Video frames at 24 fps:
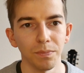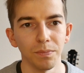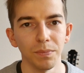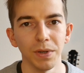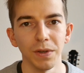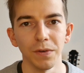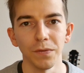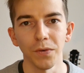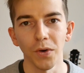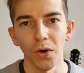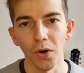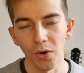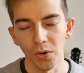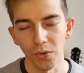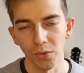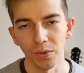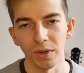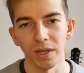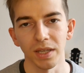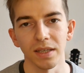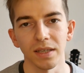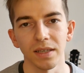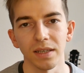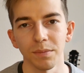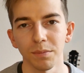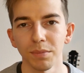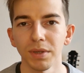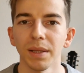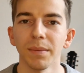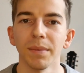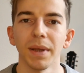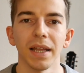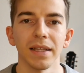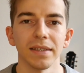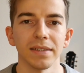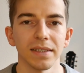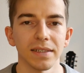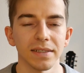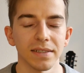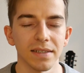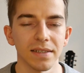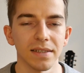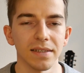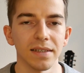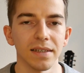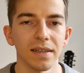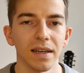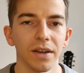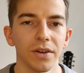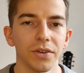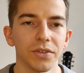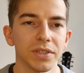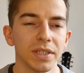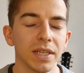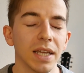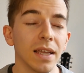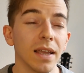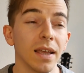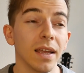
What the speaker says: before we implement stdout.